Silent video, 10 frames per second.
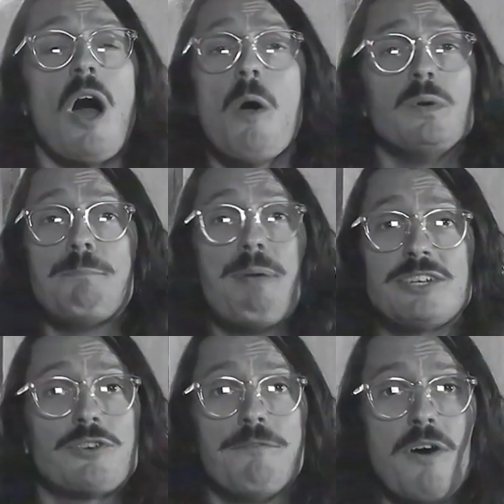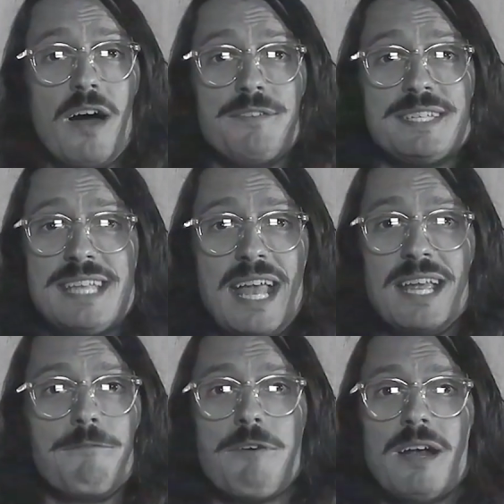I was petrified of
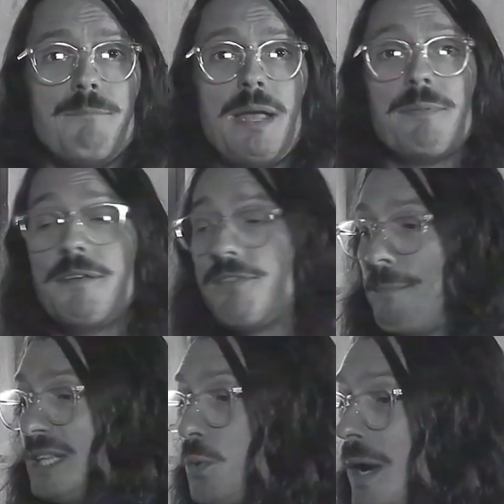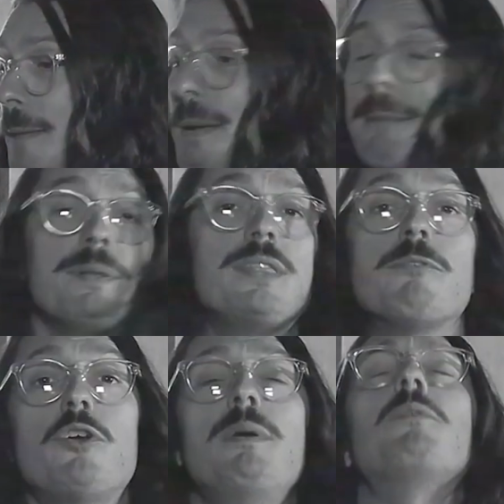standing in front of people. If there'd be 20 people in the
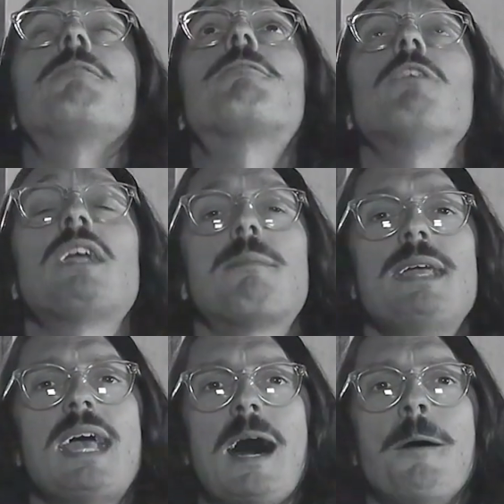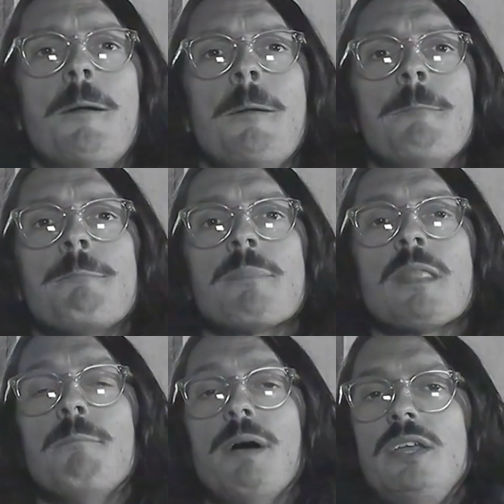room, it would freak me out.
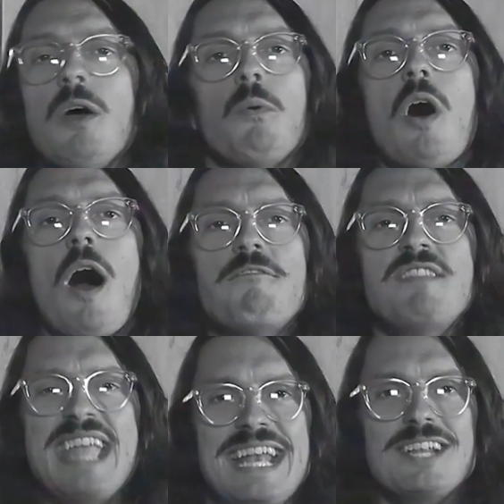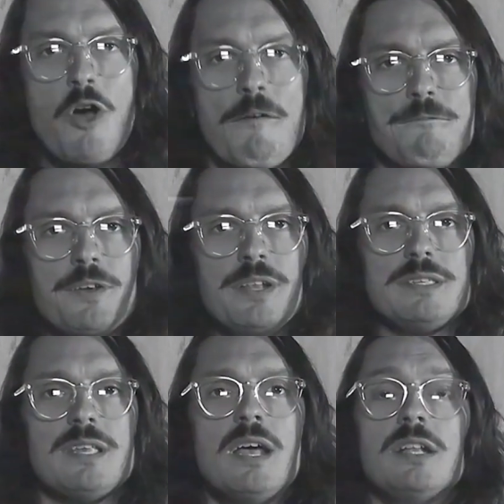But you know what? I've needed
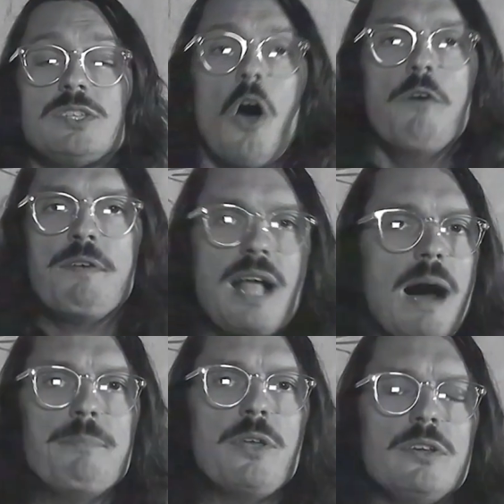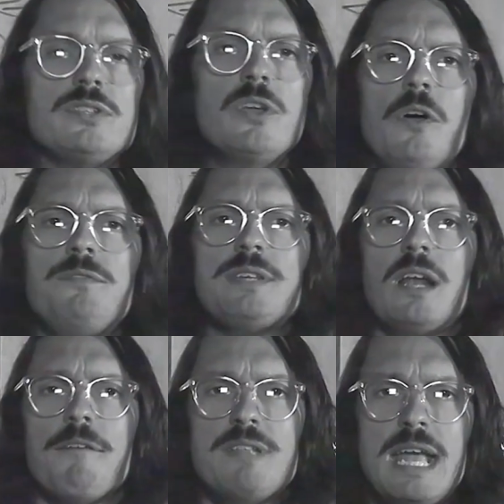confidence to overcome those nerves,
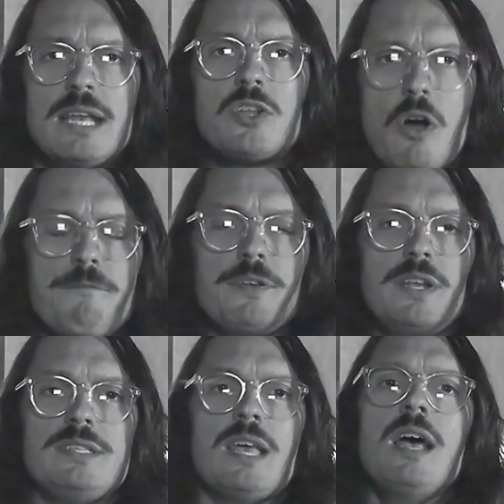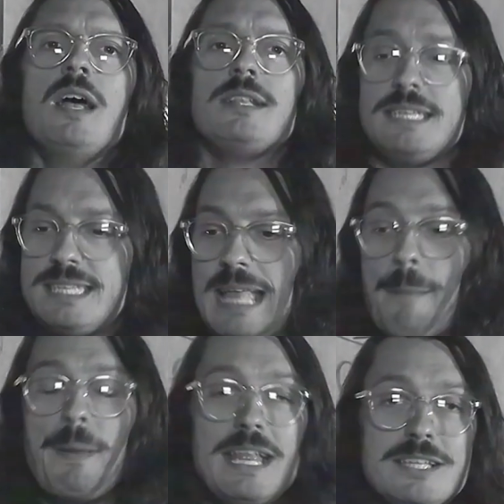and I've needed confidence to
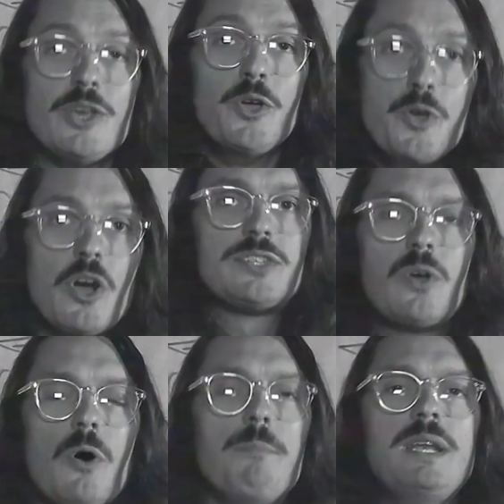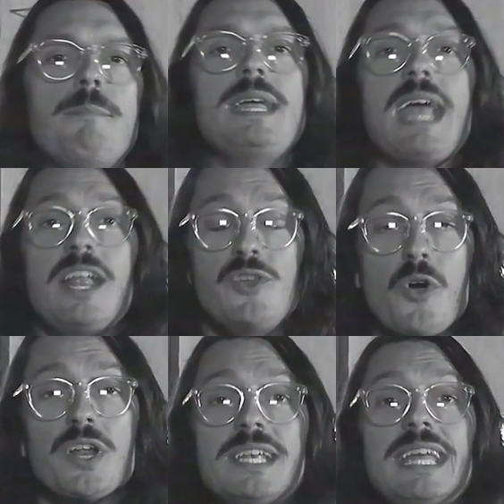step into who God's called me to be, and
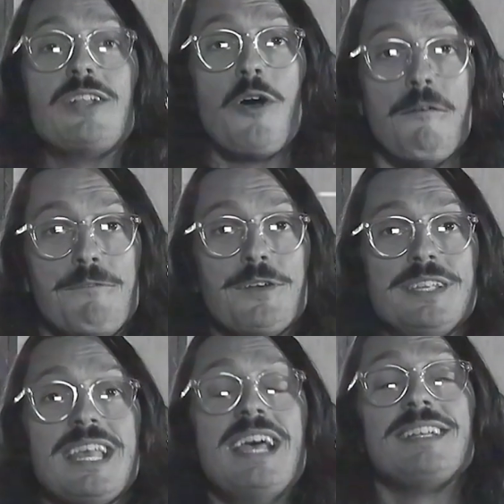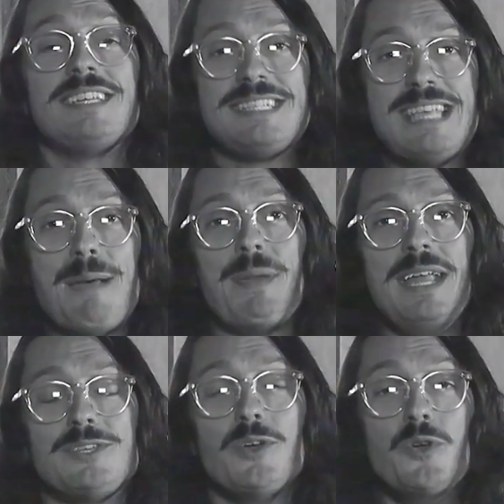you're going to need confidence to step
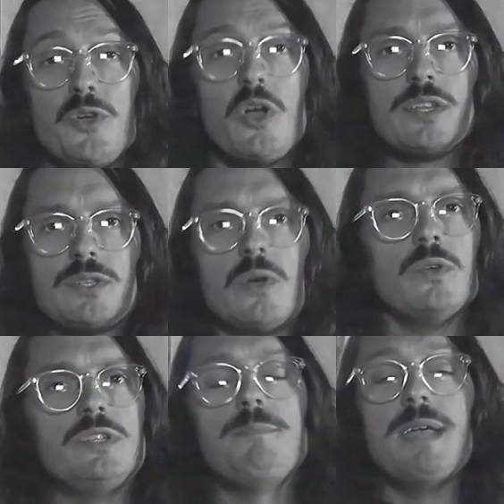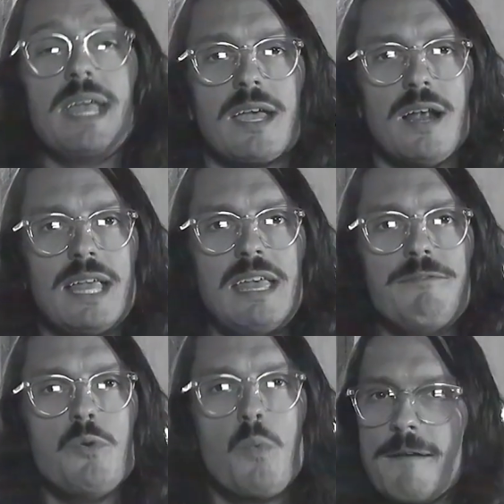into who God's called you to be. And can I
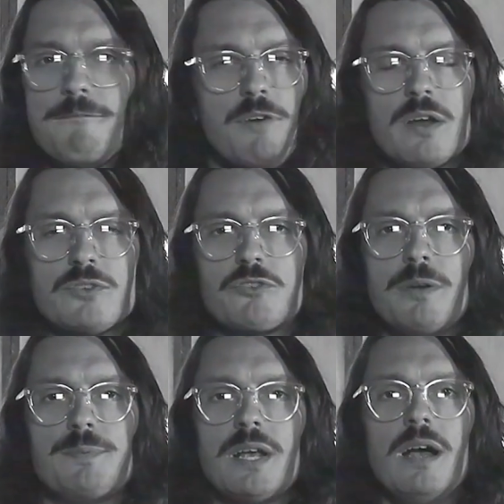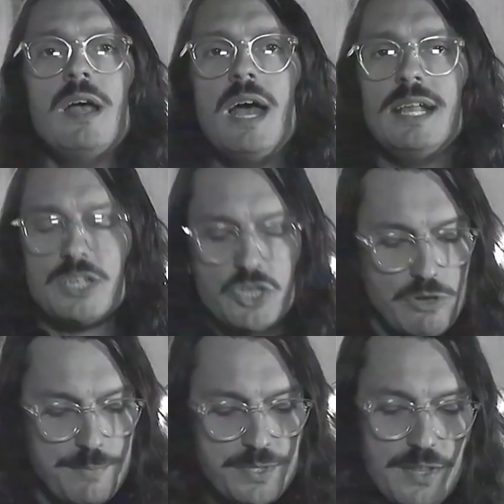give you one final scripture? It's a
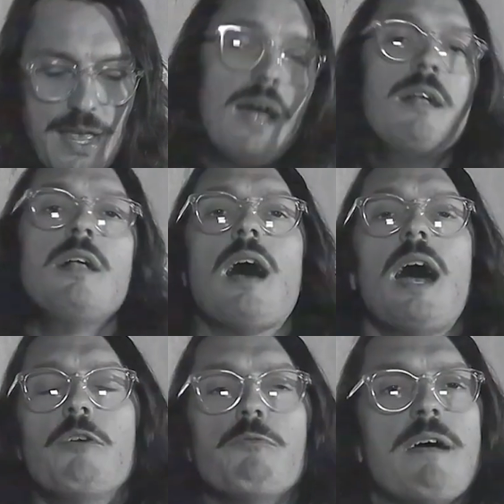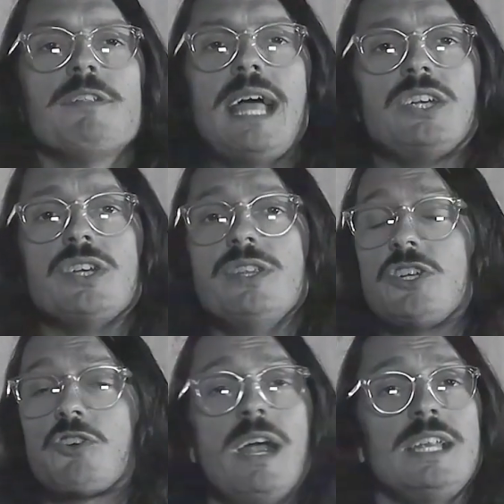scripture that and a revelation
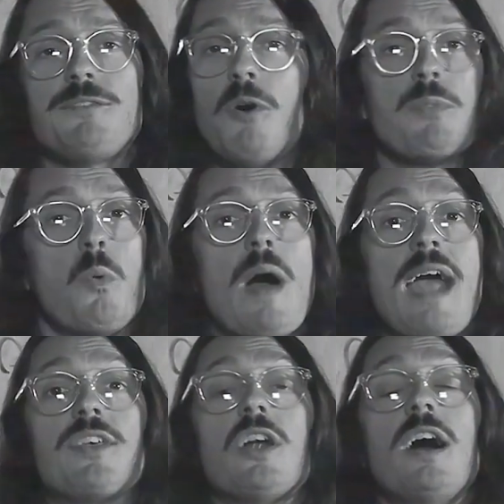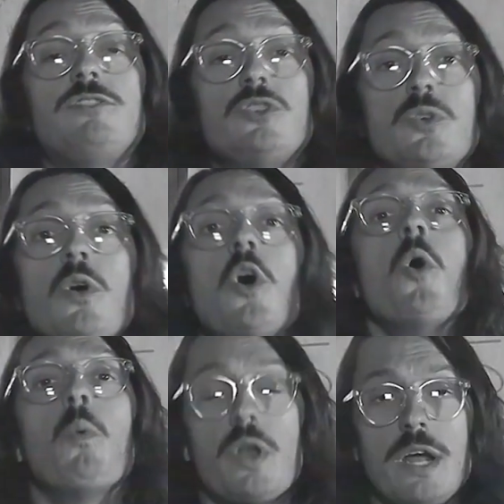that transformed the way that I do
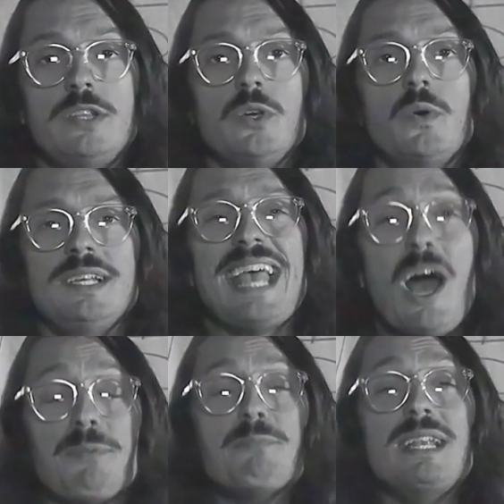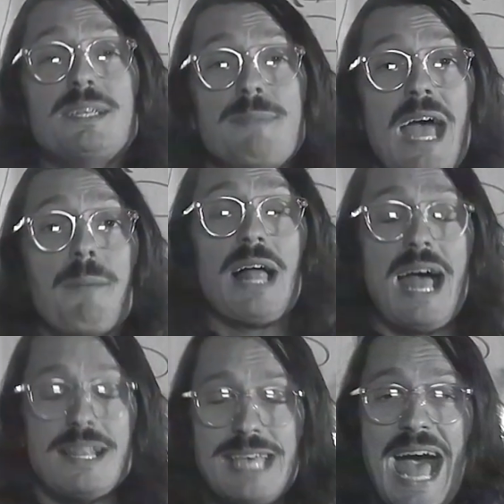what I do and has helped me to be able
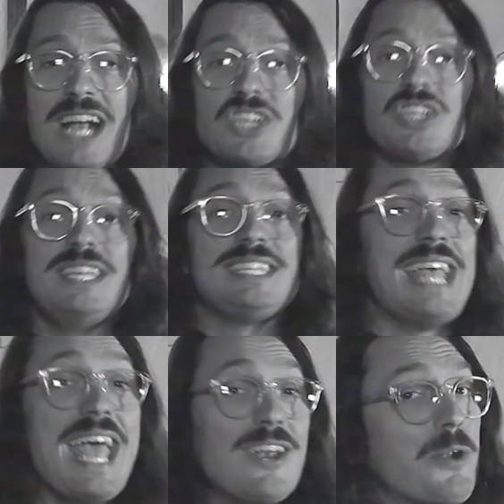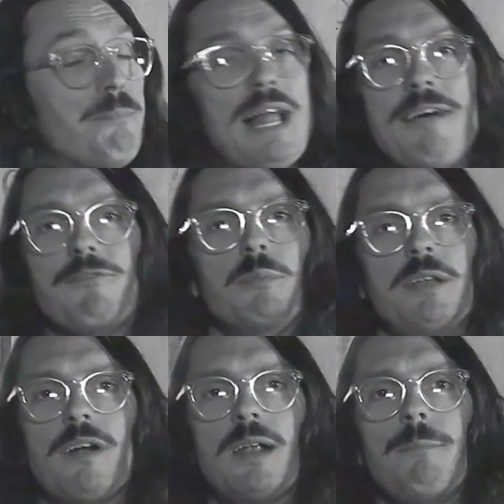to actually stand on a platform
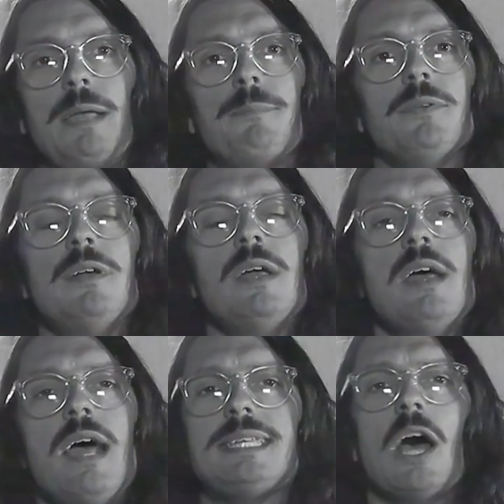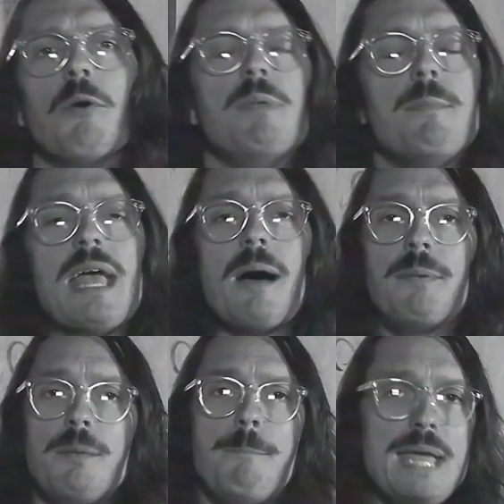in front of people. It's helped me be
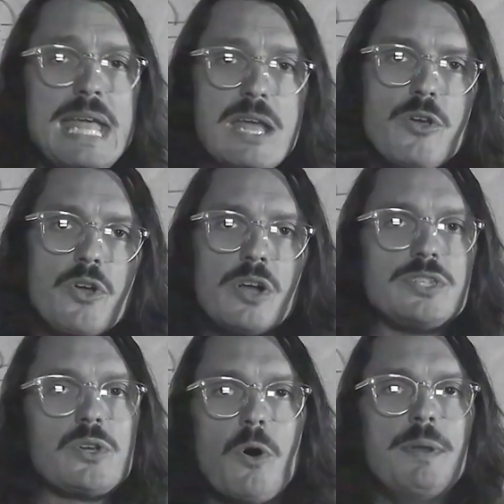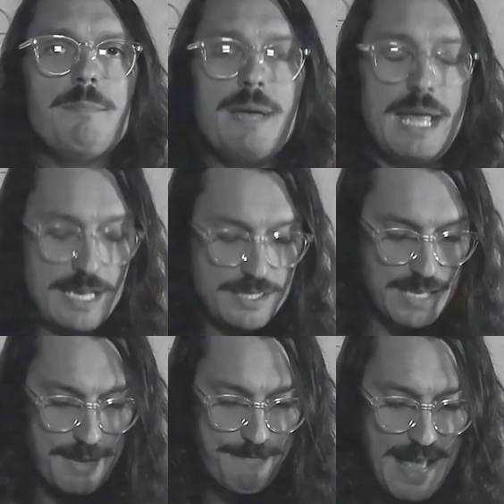able to be who God's called me to be, and
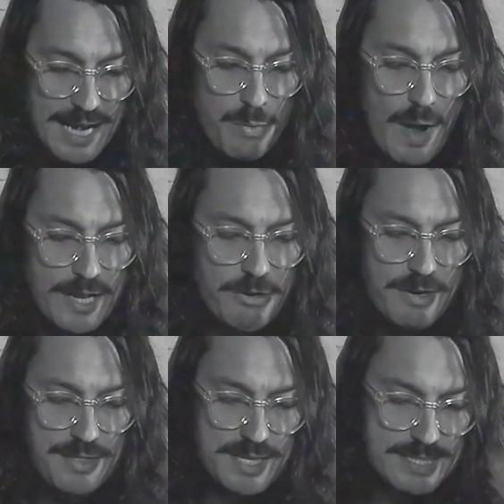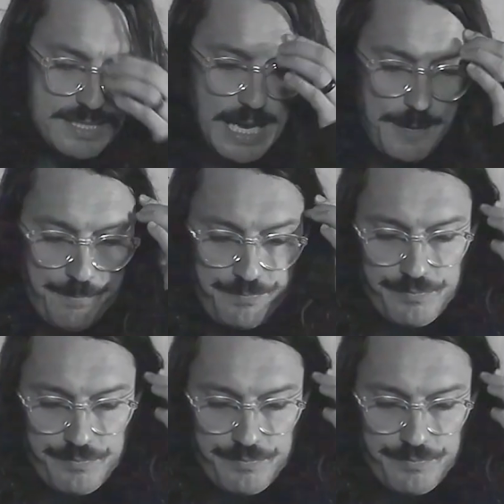it's found in 1 Corinthians 10.